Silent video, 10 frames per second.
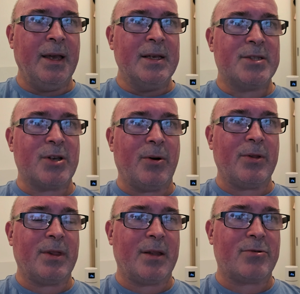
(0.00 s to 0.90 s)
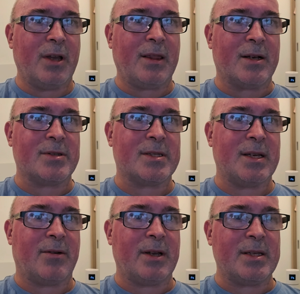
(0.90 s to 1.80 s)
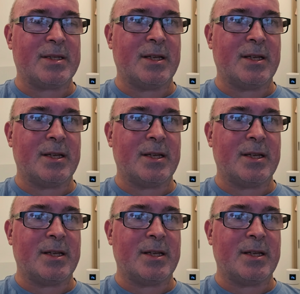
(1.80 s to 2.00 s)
So the 3000 series,